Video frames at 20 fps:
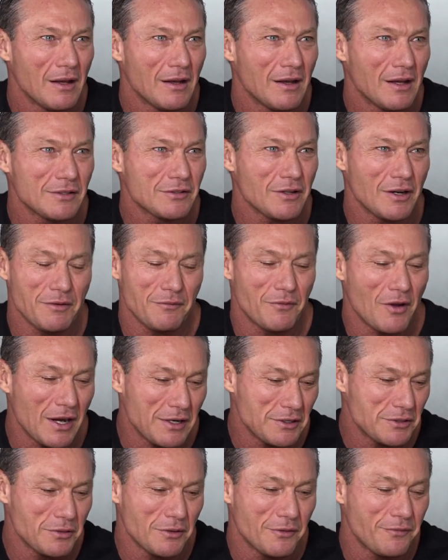I was got
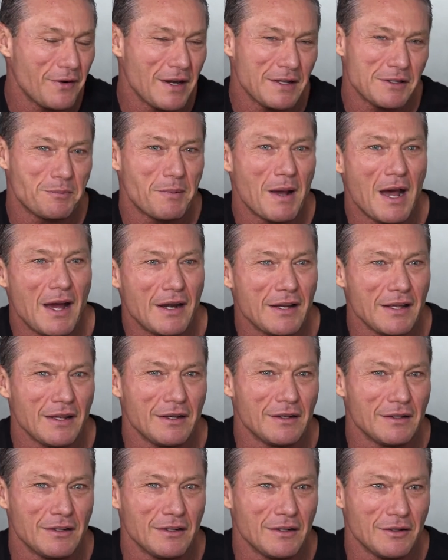invited to a friend's party
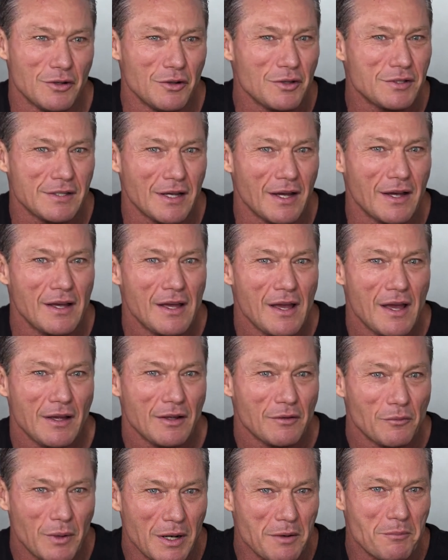in Noosa,
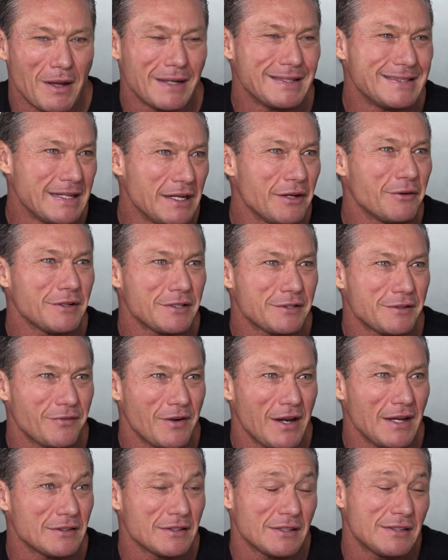one of my dearest
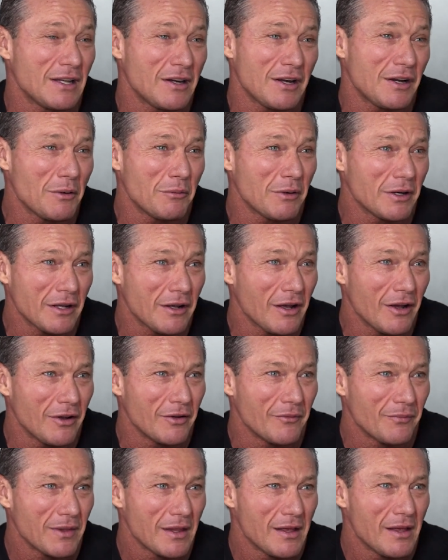friends. I said, I don't want to go.
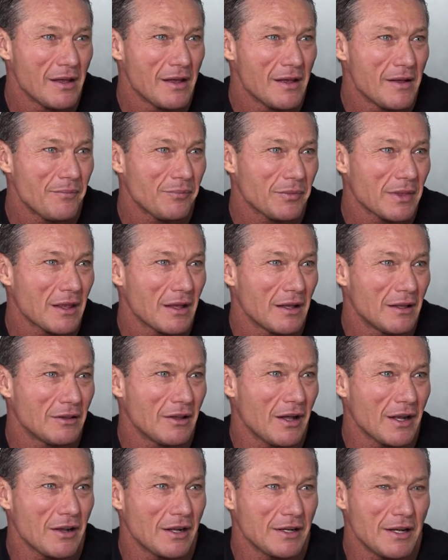
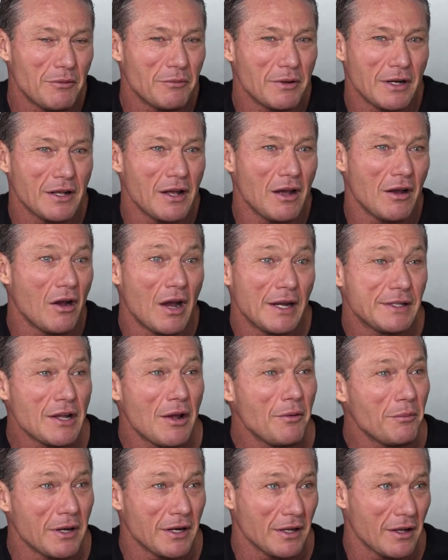Like, I don't want to go. I
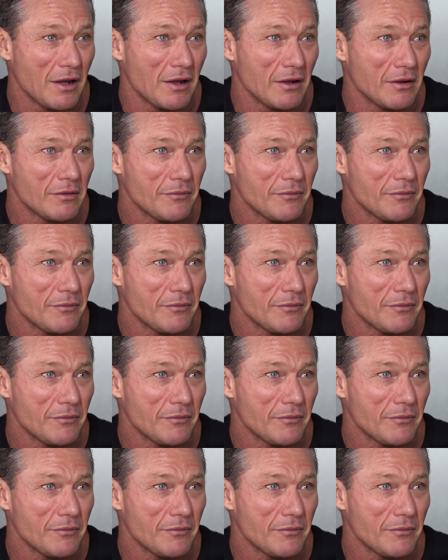don't want to go.